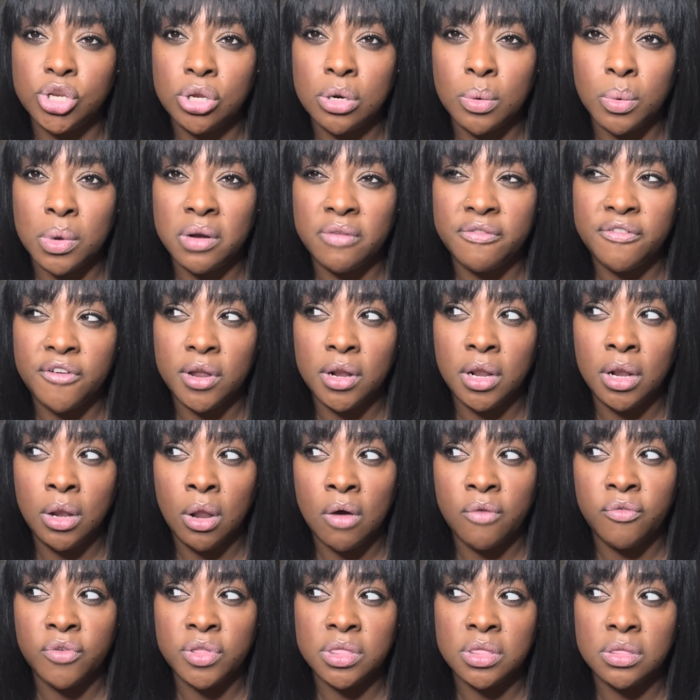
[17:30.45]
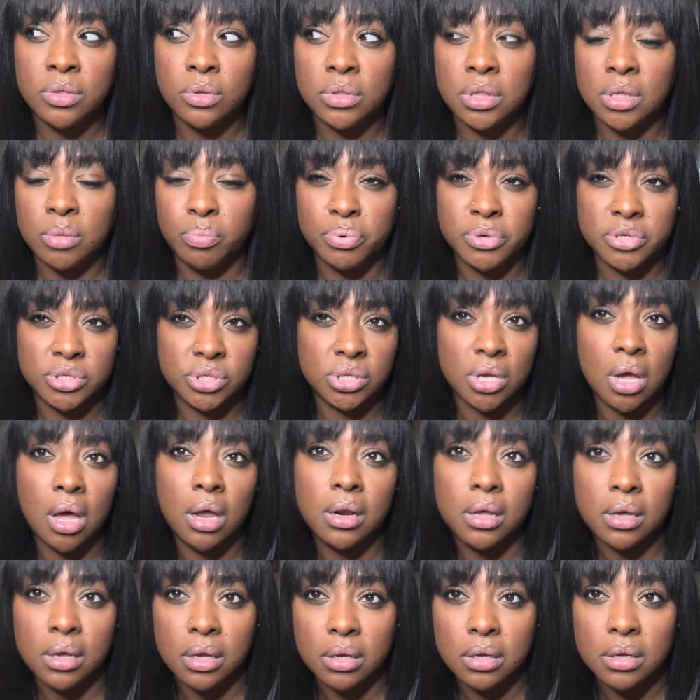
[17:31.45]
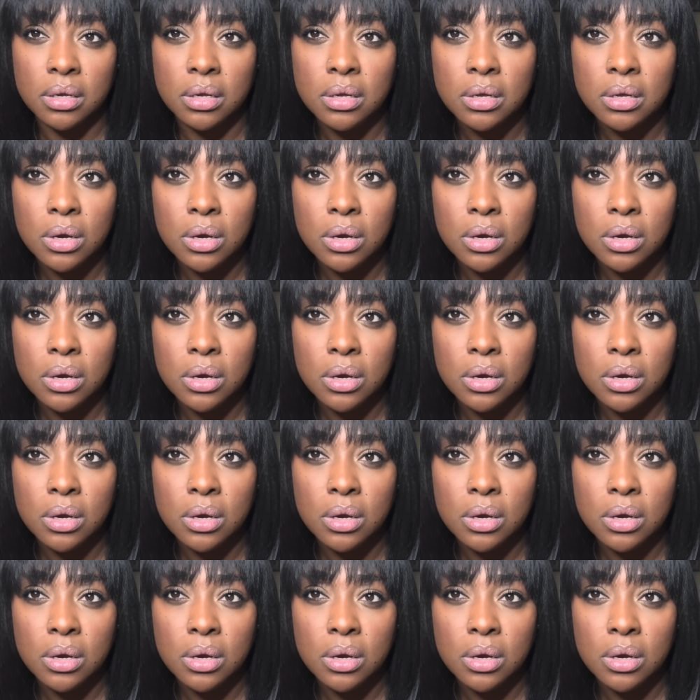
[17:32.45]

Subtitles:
You don't want to fall in love with the persona,